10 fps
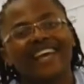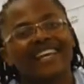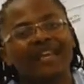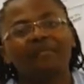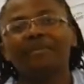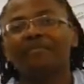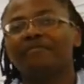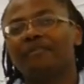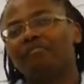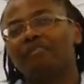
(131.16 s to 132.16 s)
Keep
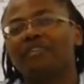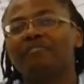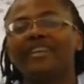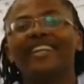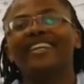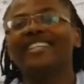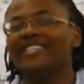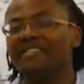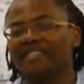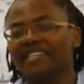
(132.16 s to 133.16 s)
it Footprint Media
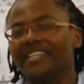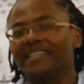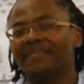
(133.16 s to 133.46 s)
TV,